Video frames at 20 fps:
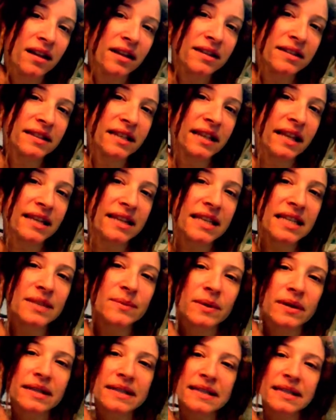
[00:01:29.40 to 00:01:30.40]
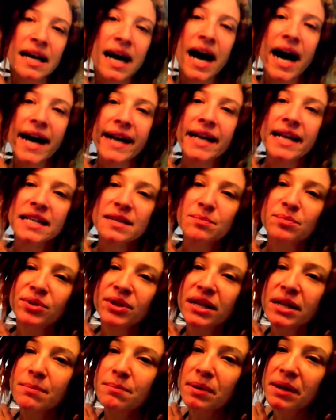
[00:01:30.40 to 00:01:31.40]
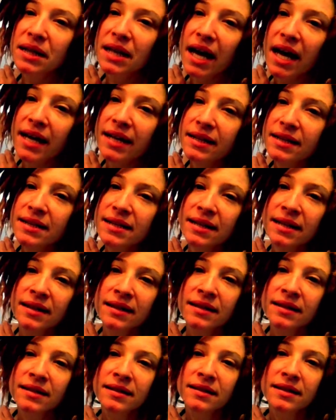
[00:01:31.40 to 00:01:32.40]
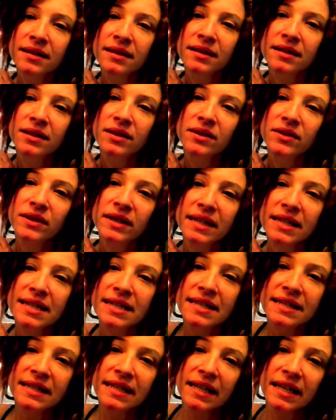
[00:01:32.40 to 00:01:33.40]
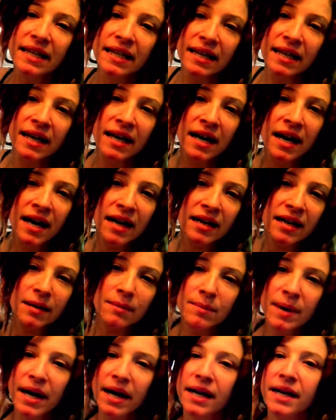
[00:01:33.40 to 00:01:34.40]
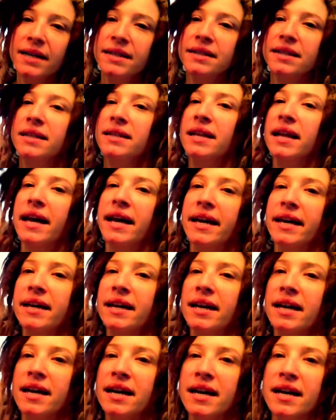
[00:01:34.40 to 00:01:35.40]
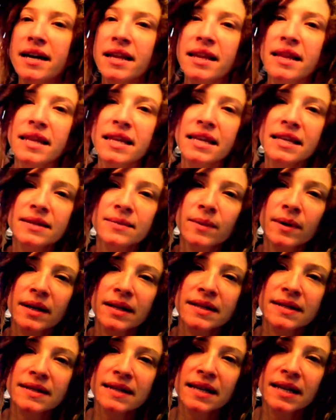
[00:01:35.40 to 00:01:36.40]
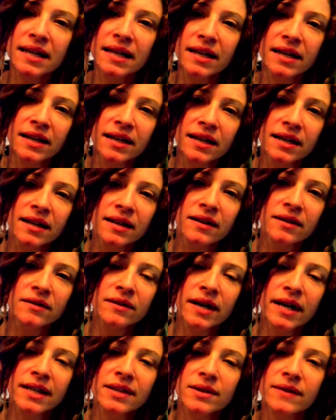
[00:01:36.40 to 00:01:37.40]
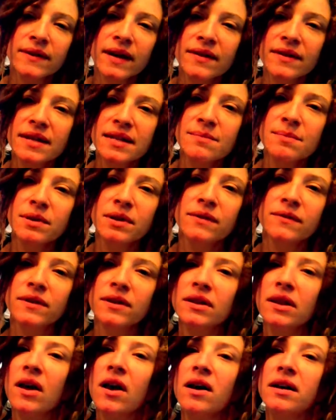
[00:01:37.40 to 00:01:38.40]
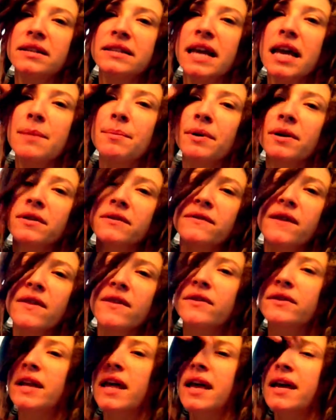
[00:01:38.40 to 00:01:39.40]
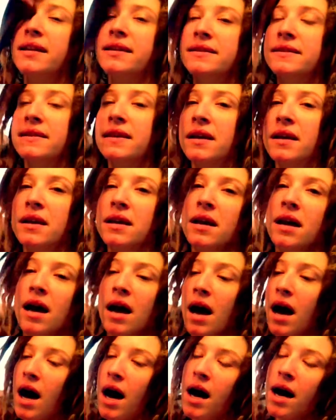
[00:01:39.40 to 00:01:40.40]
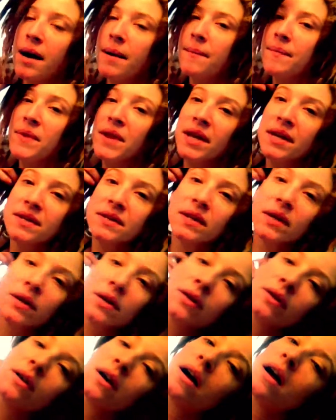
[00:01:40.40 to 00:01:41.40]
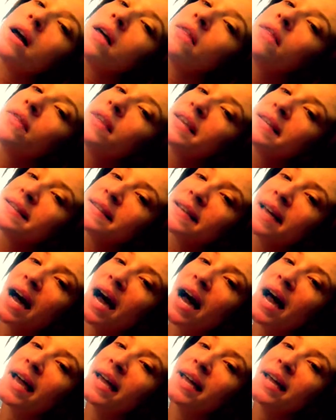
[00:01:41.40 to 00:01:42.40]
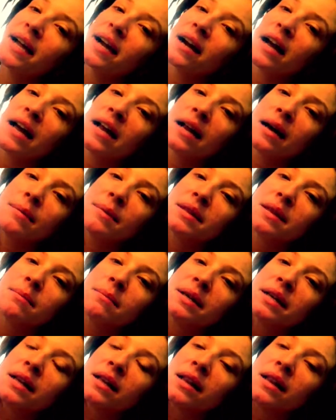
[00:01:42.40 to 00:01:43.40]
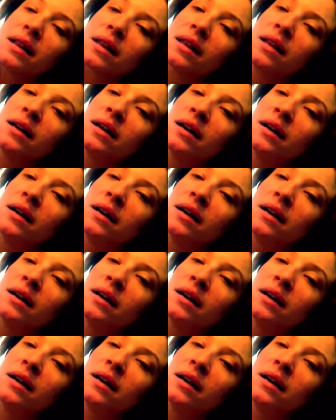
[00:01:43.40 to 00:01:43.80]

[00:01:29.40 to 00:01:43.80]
see, like this one is cut, it's pretty blunt, you can see, compared to like these ones here, right? So I've got these beautiful long tapered feathered ends. So this guy here, and I'm in the middle